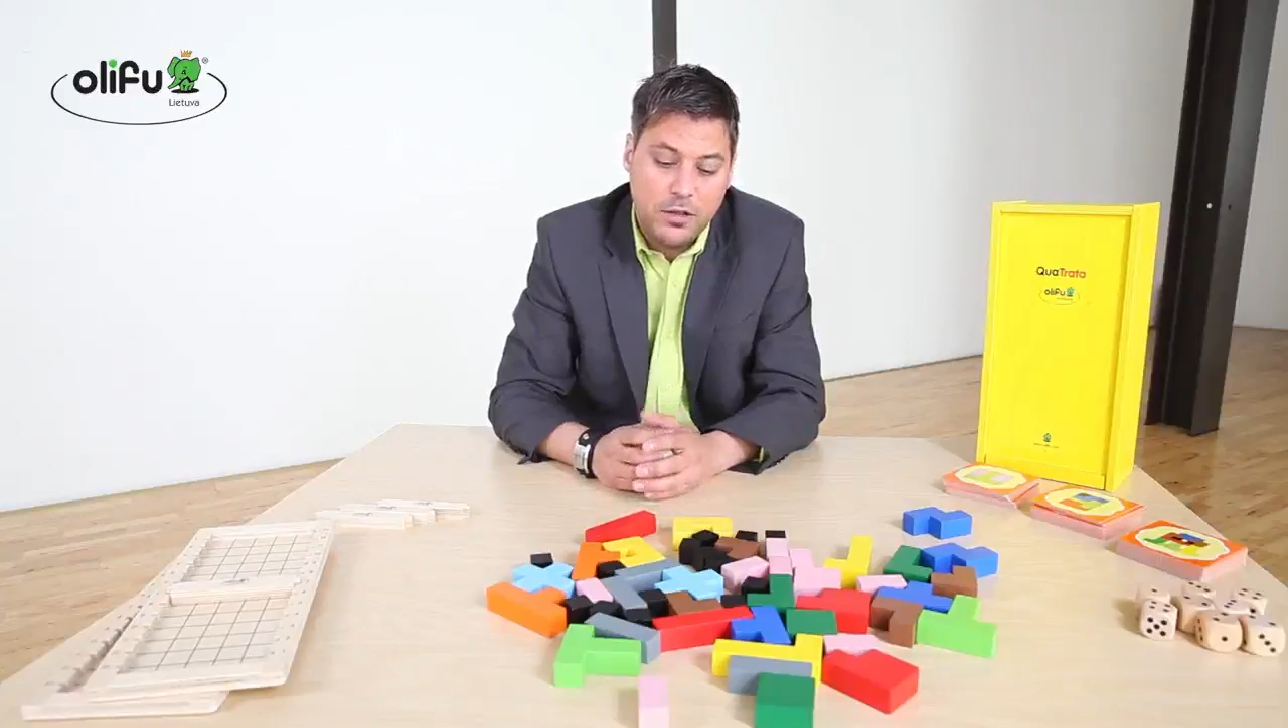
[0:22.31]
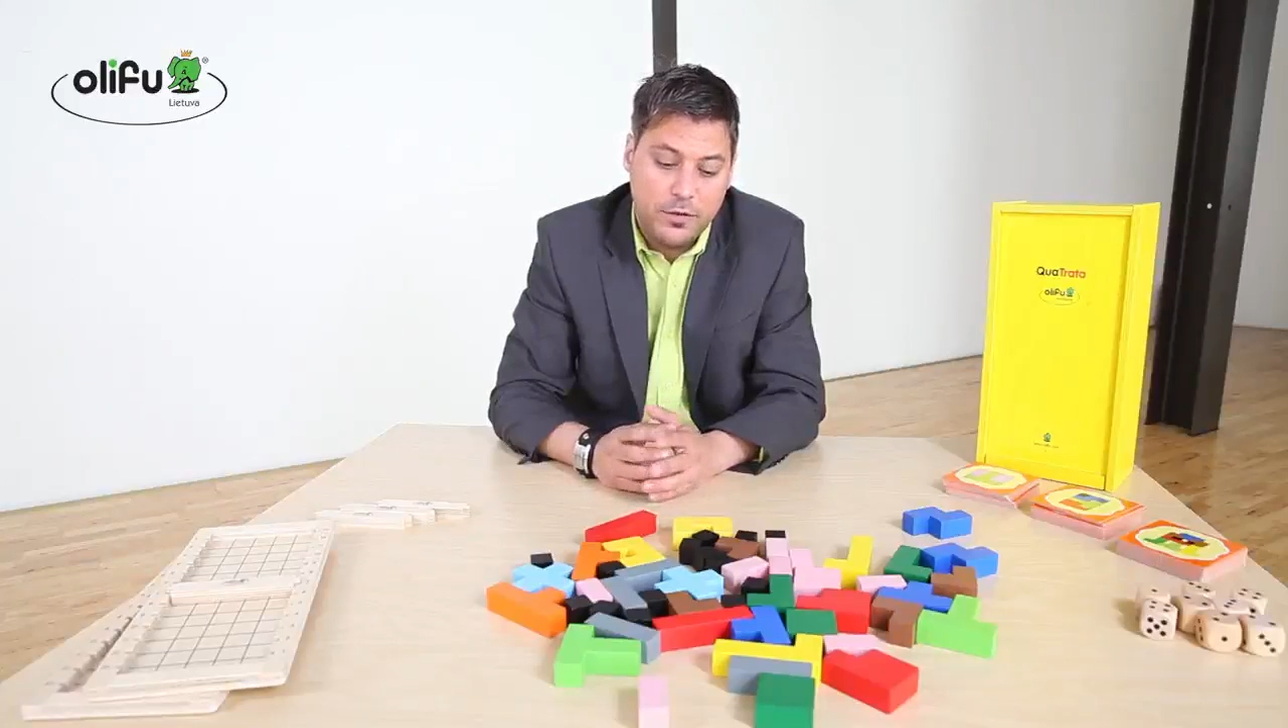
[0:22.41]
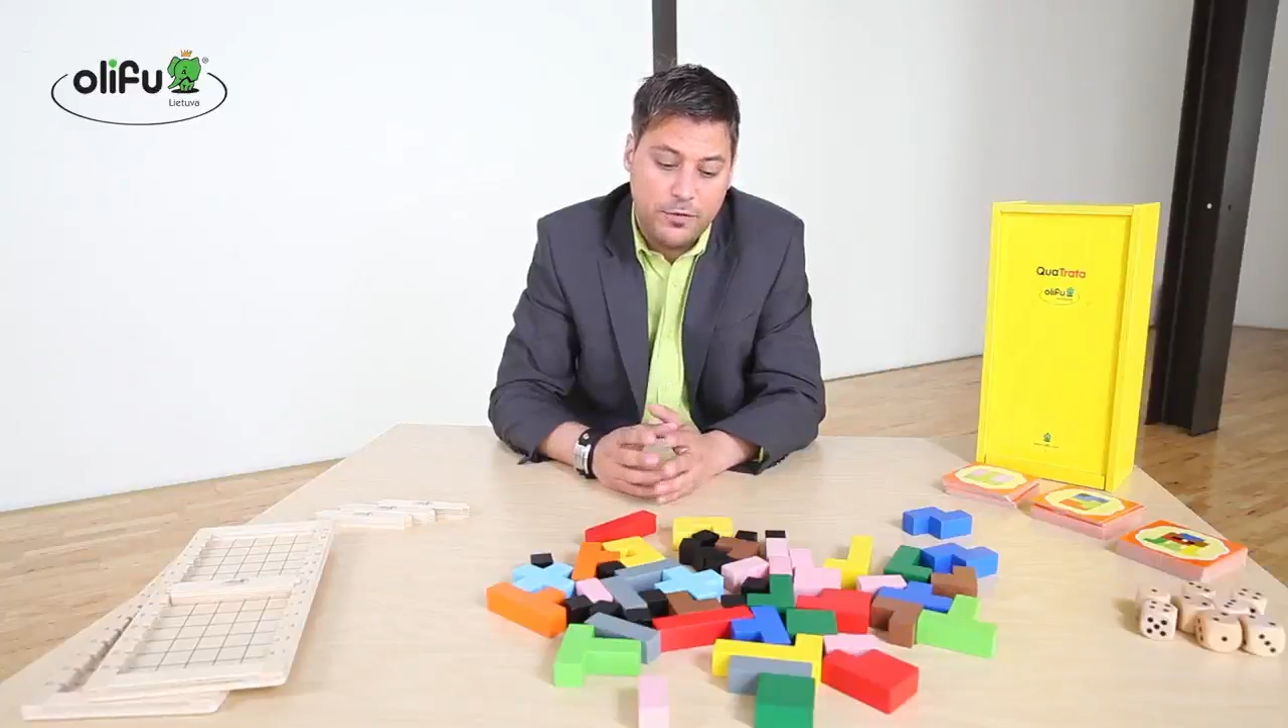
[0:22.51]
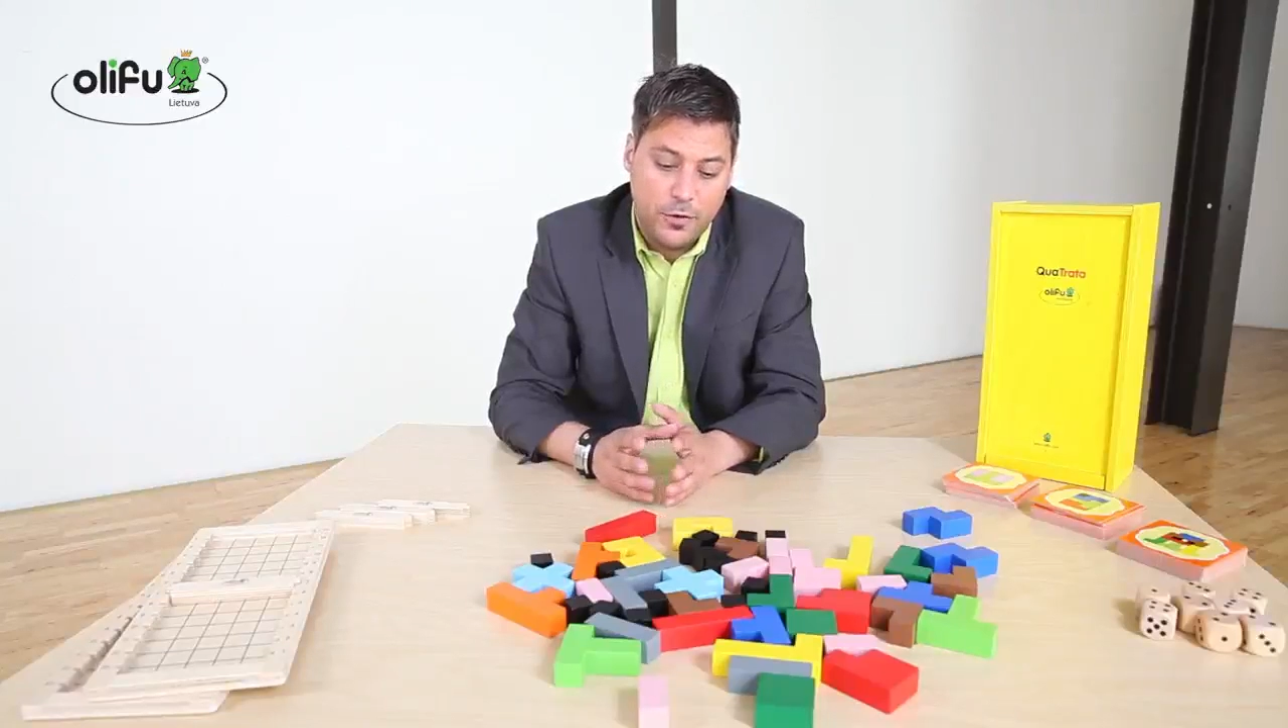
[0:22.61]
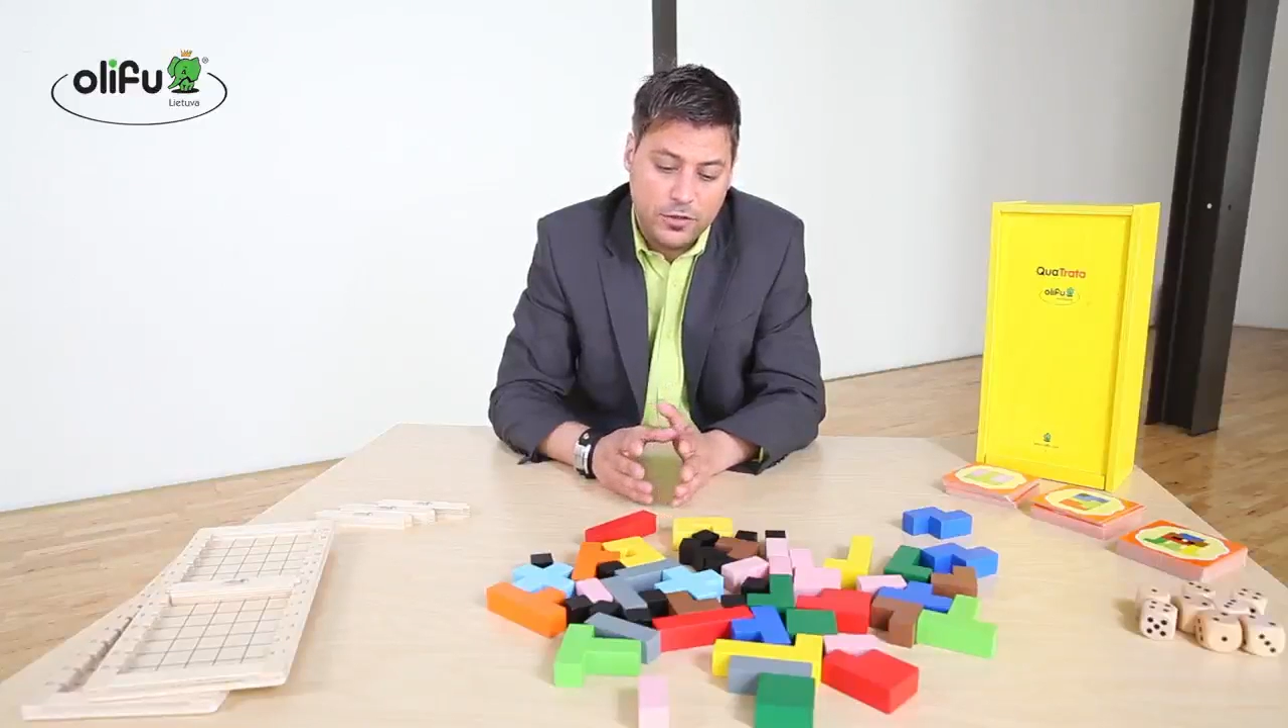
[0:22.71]
The
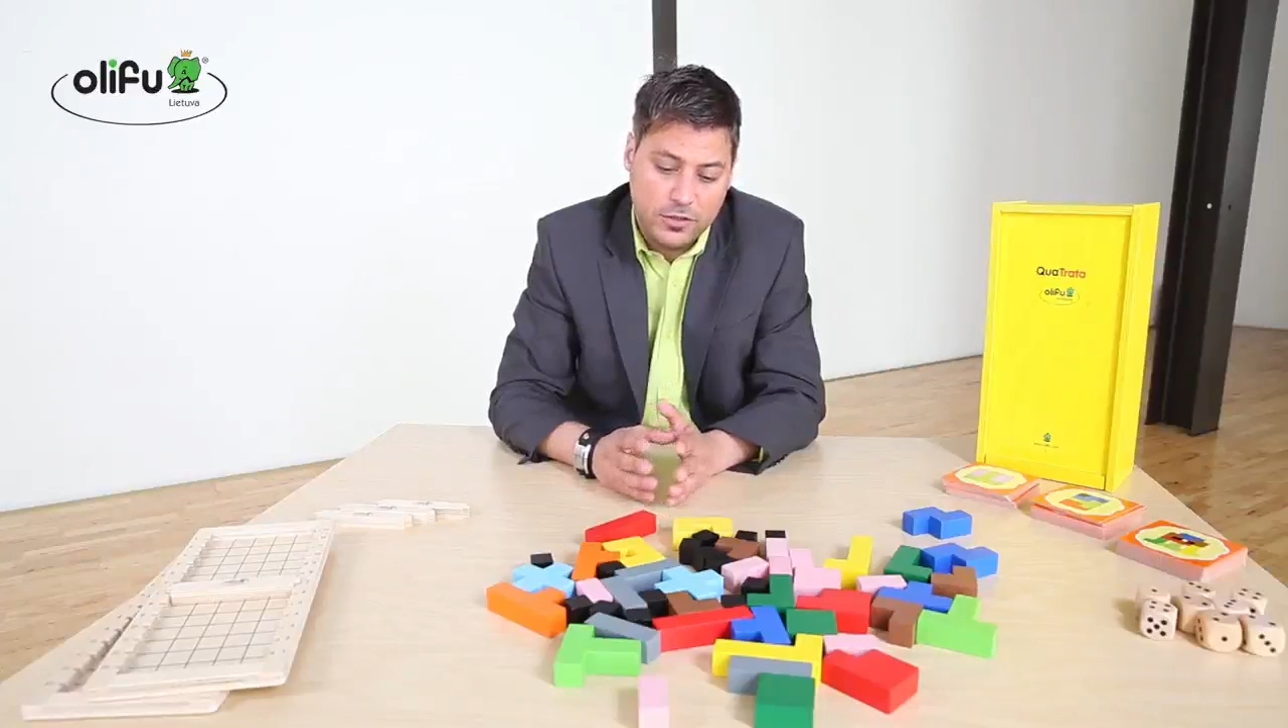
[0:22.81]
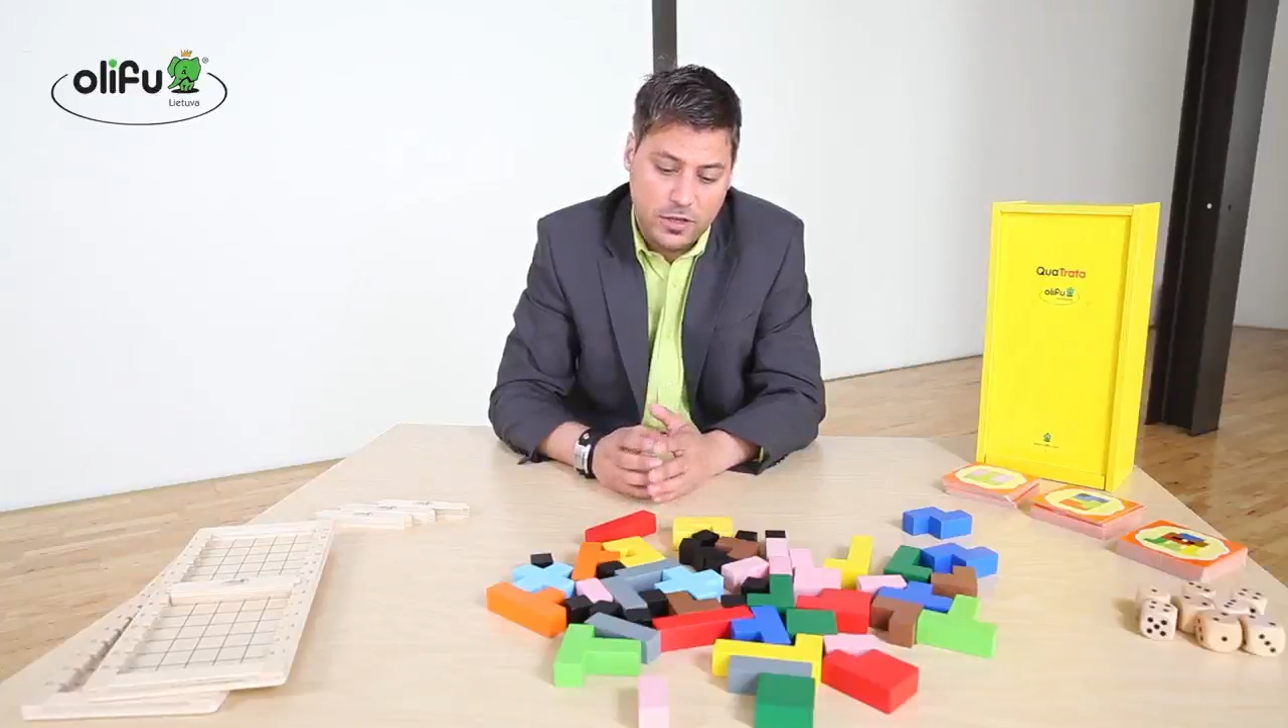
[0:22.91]
first